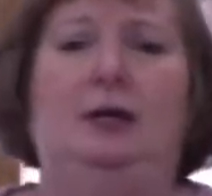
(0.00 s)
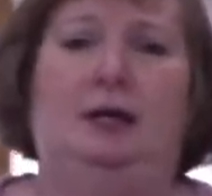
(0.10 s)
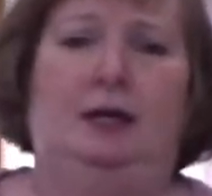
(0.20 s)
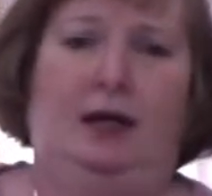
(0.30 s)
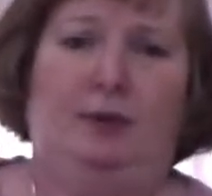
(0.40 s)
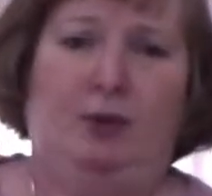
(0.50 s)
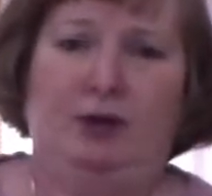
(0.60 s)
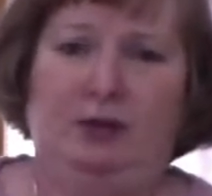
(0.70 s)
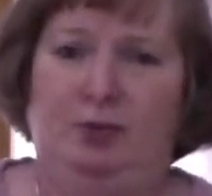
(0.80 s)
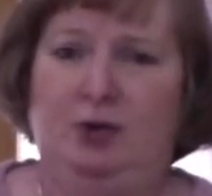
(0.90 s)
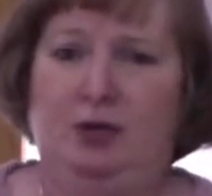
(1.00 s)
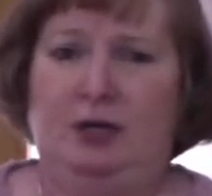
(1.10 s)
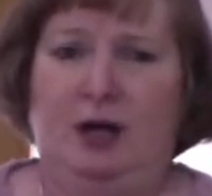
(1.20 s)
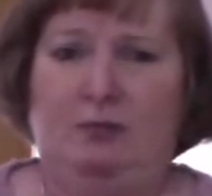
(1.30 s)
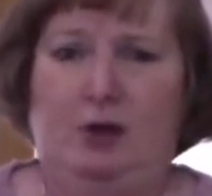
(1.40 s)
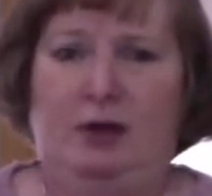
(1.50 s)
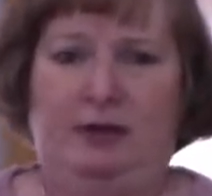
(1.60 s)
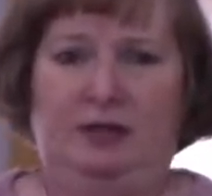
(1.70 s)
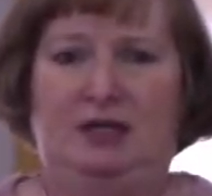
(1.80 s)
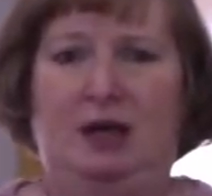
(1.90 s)
and I bought the book and I bought
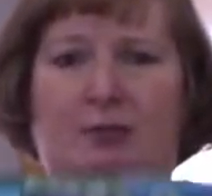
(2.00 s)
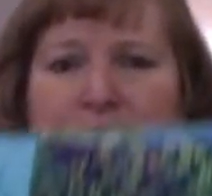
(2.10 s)
the template